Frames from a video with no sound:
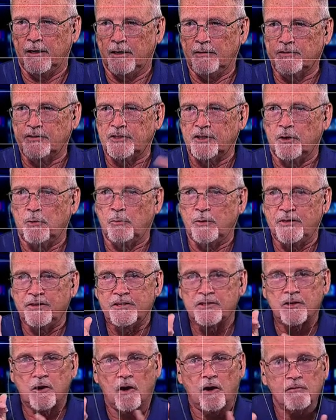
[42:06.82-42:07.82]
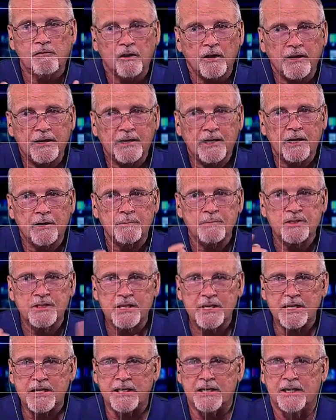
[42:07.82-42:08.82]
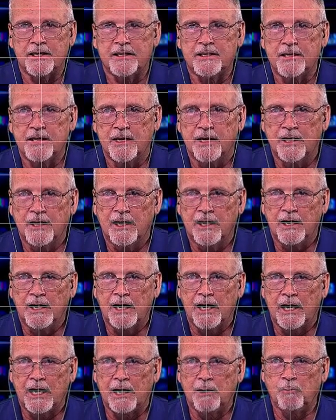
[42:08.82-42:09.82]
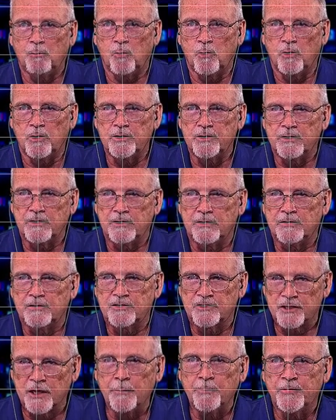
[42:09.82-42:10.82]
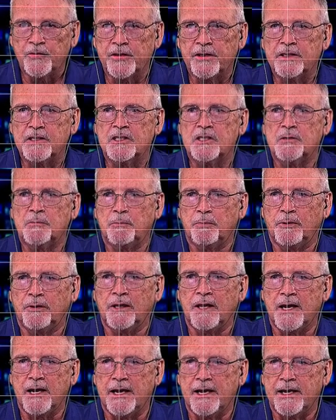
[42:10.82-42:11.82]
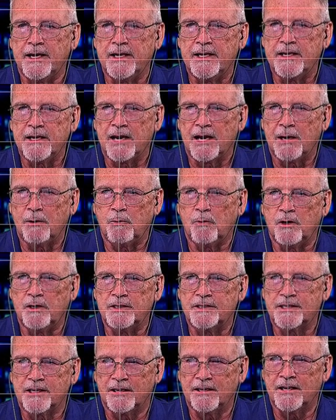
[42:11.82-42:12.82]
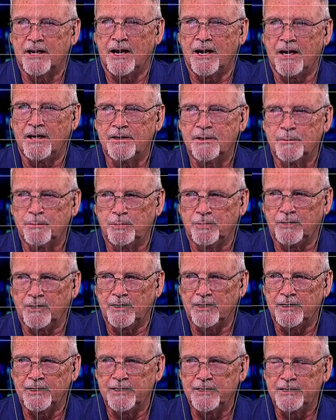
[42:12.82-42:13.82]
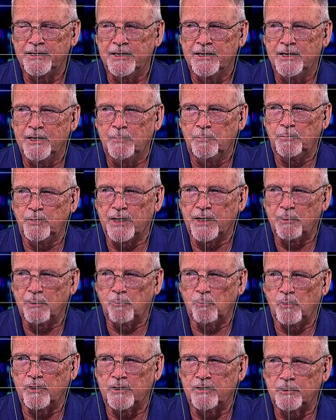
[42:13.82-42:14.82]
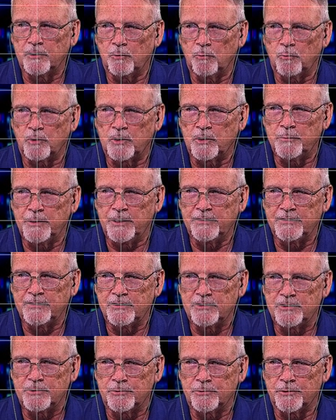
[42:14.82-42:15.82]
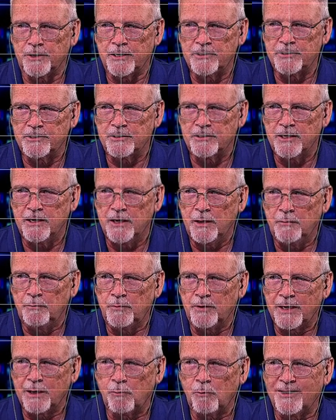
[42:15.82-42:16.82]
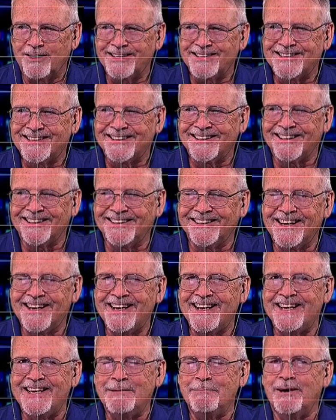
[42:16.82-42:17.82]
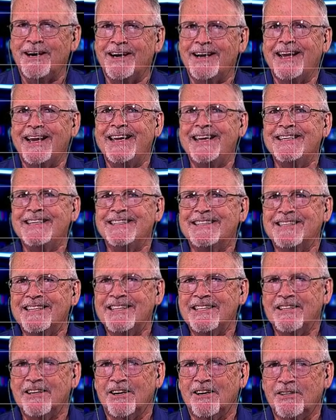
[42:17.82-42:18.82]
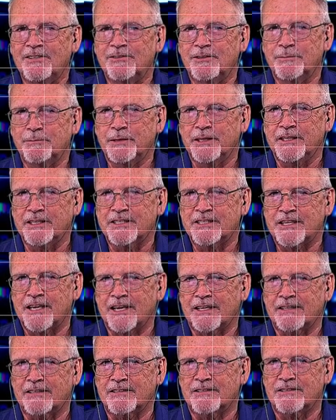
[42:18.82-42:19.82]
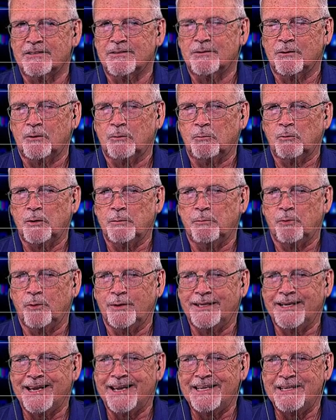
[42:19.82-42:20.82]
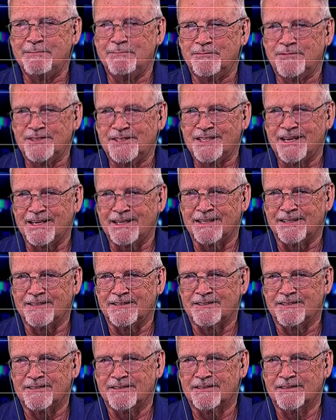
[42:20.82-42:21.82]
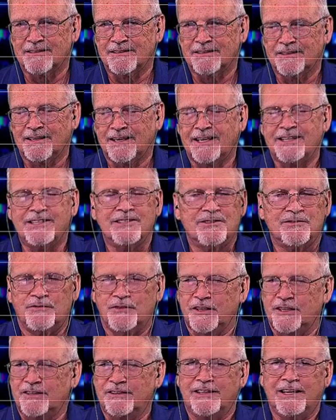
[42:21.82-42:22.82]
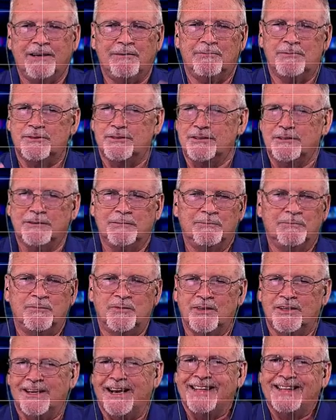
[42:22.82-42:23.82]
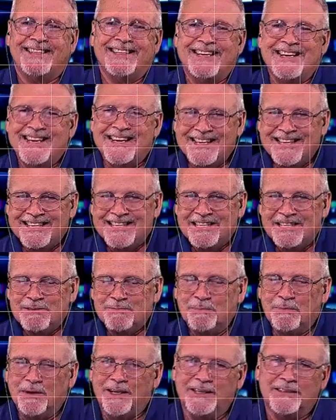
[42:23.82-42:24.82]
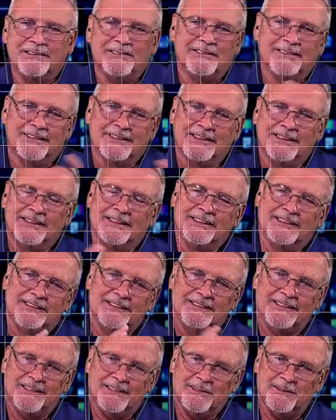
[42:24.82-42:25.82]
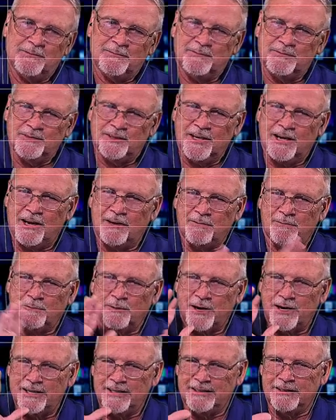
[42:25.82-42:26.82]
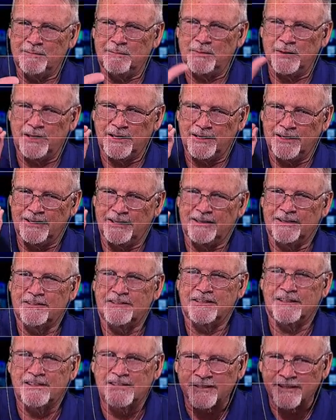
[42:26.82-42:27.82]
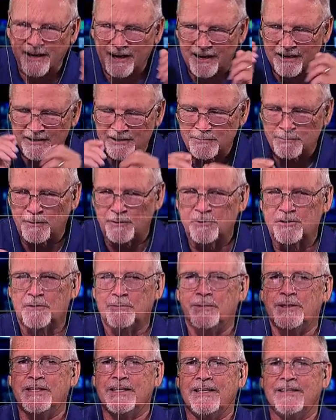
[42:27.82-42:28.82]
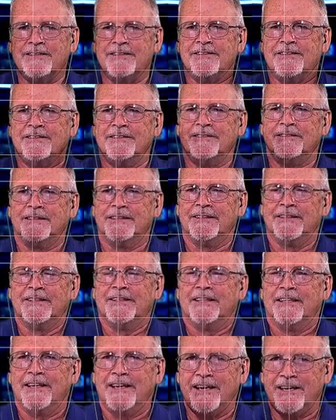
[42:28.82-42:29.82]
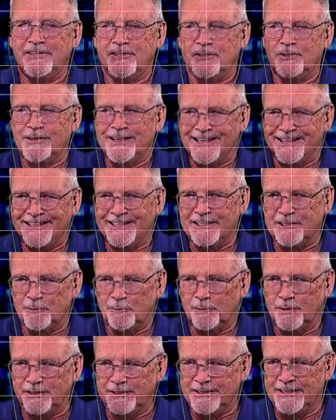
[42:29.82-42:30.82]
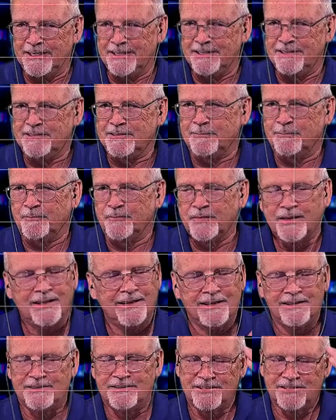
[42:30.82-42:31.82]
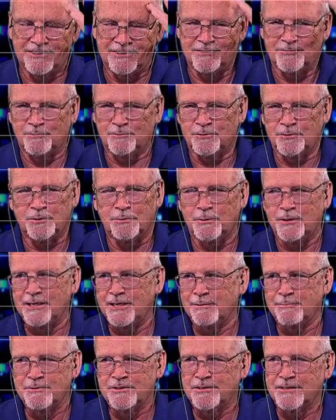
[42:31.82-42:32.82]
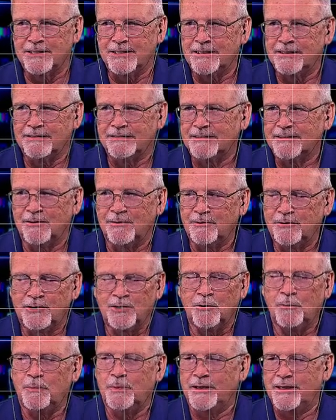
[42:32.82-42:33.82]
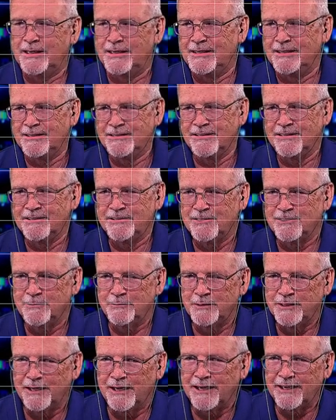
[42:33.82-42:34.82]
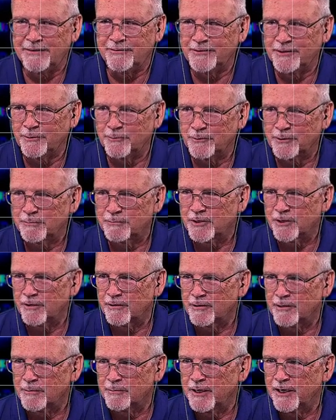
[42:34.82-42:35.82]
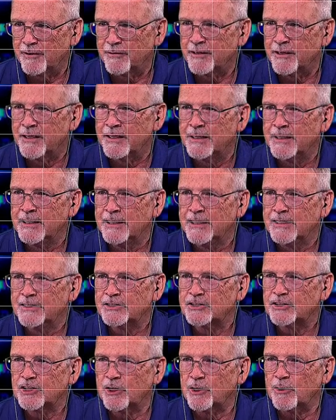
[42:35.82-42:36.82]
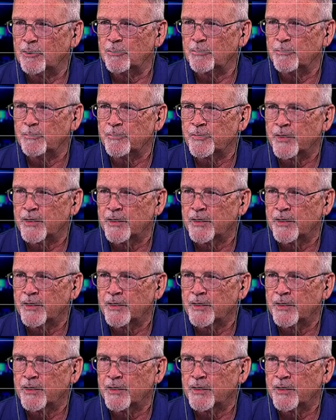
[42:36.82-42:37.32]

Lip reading: So when this overlay comes in, I want something to play. I want ta-da to play, but I want it, don't worry about this duration, but I want it to delay by 1800 milliseconds or 1.8 seconds. I just figured that was not the end, but you know, not right at the beginning, because the ta-da is supposed to be as you get into what it is. It just was the way I was thinking. Don't pay any attention to me. I don't know what I'm talking about. So